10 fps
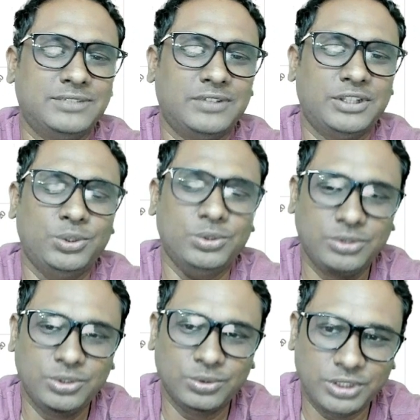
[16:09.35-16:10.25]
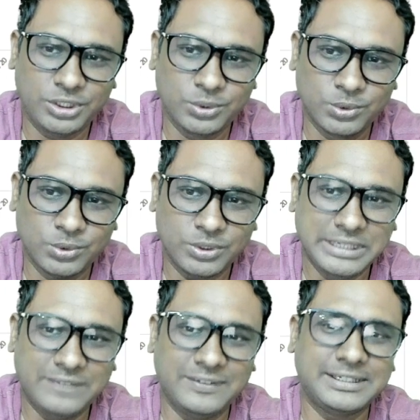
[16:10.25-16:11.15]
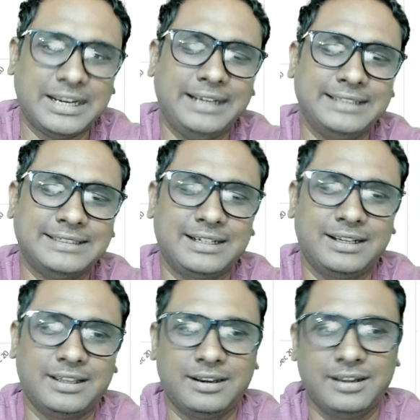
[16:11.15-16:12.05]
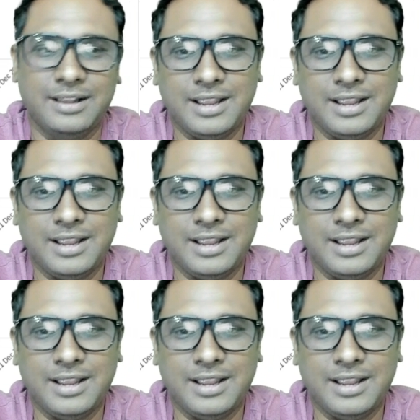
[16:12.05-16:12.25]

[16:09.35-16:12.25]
whether you need to invest in IT sector,